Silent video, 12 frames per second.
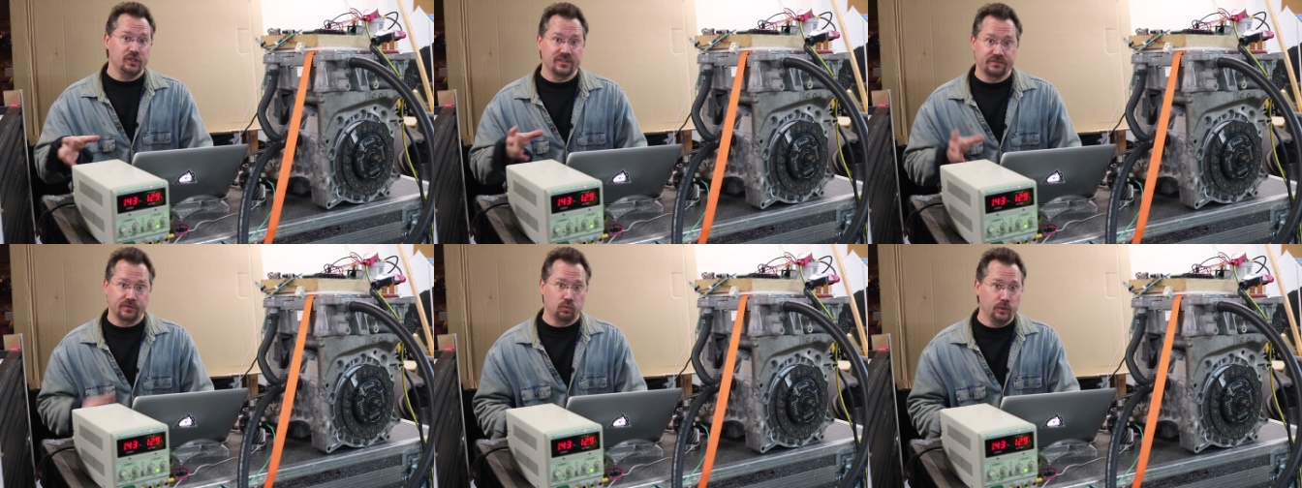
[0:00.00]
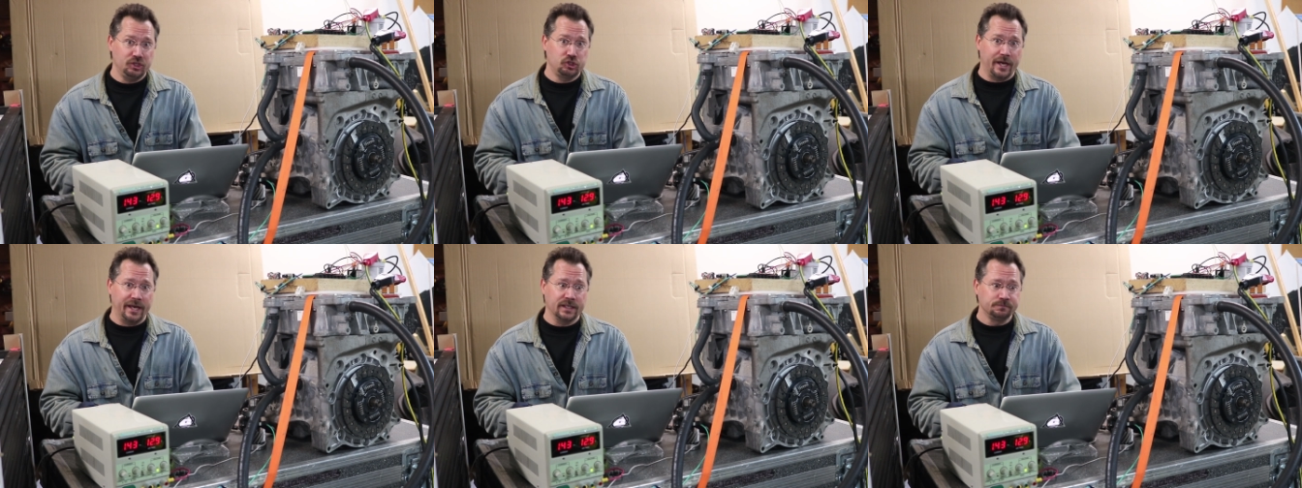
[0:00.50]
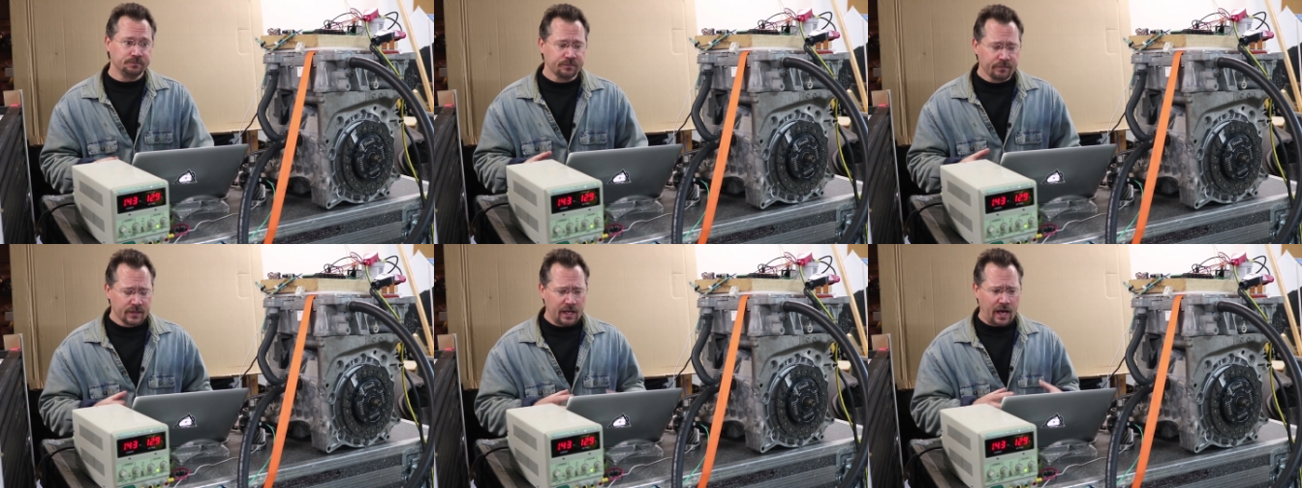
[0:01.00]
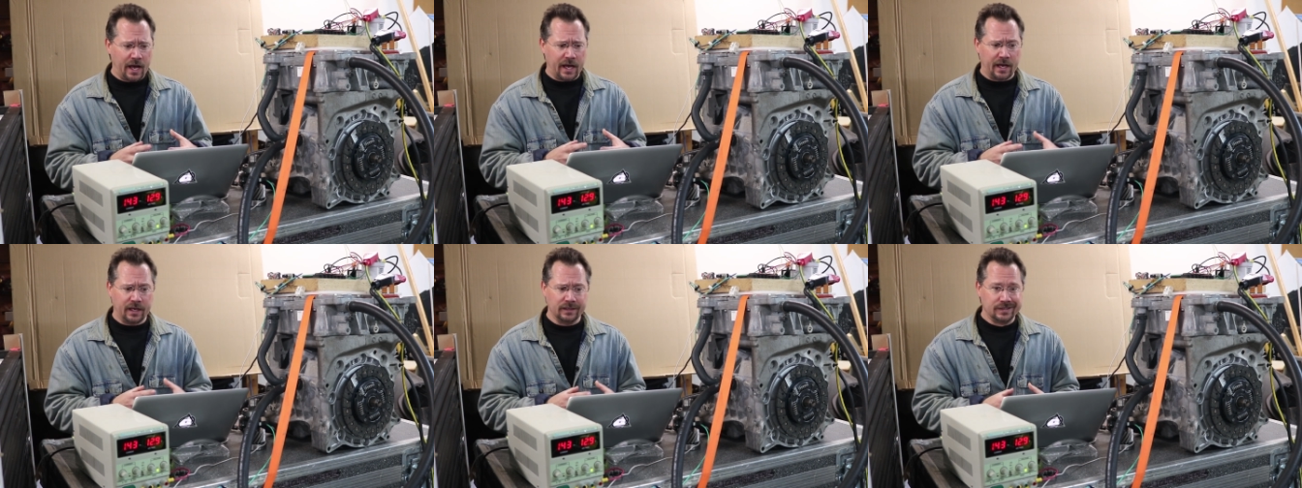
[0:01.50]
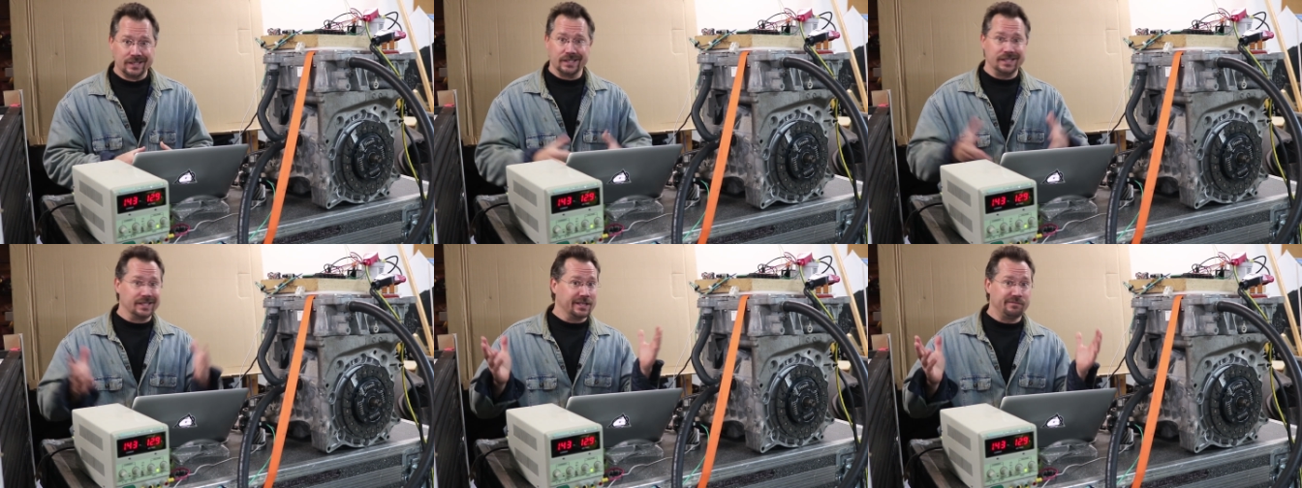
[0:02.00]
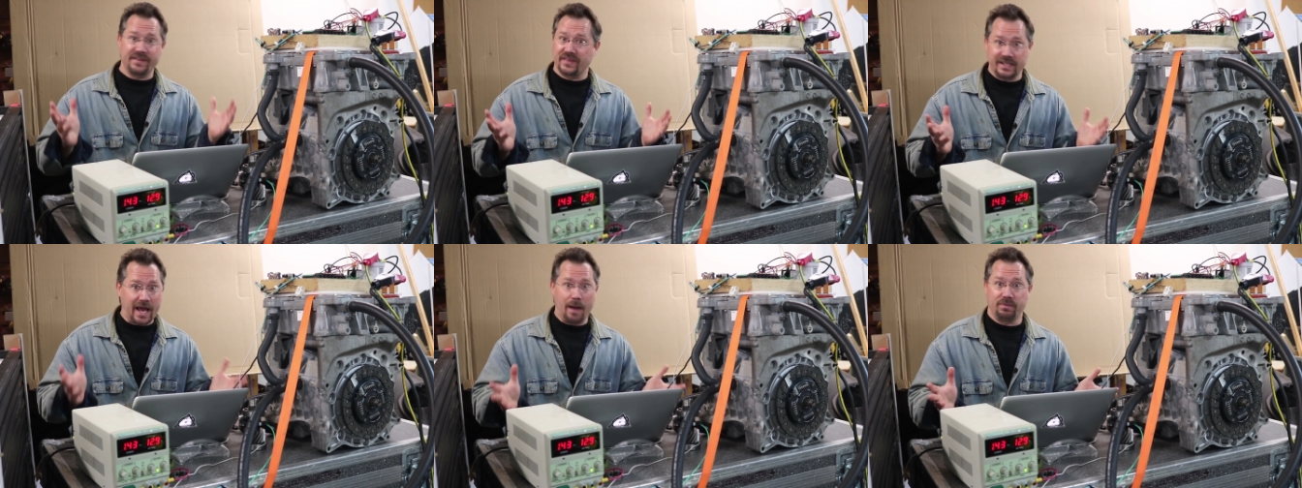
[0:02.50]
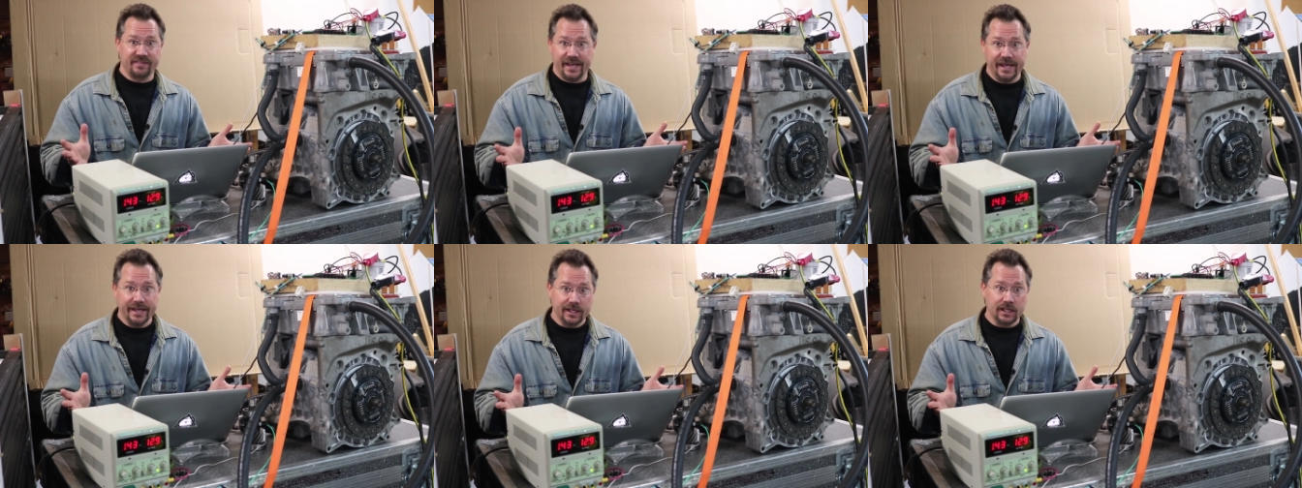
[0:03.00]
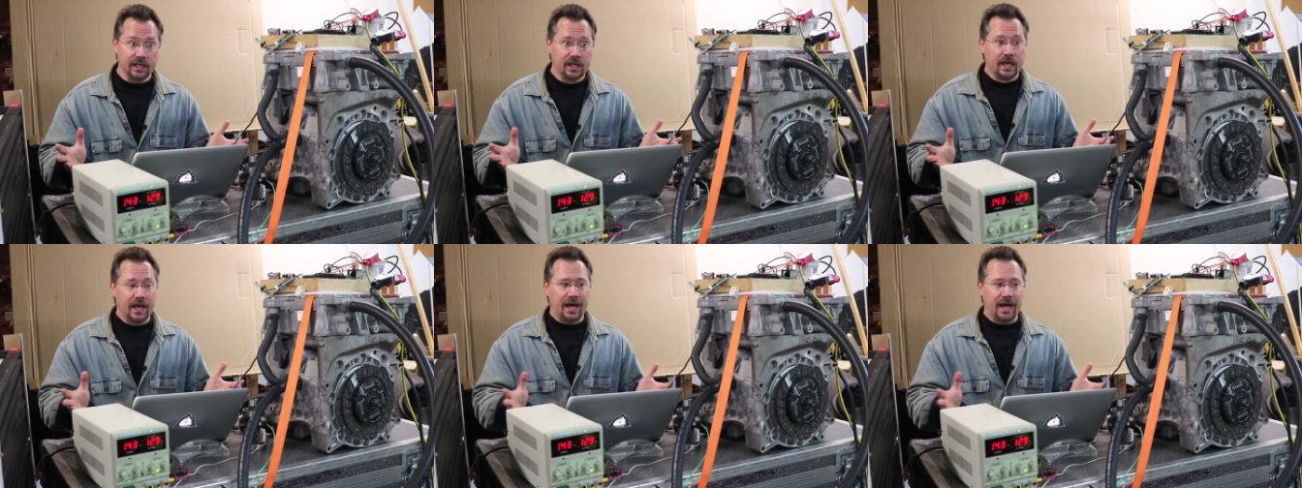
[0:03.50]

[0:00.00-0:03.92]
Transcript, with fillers: is for regen. You live at the top of a hill,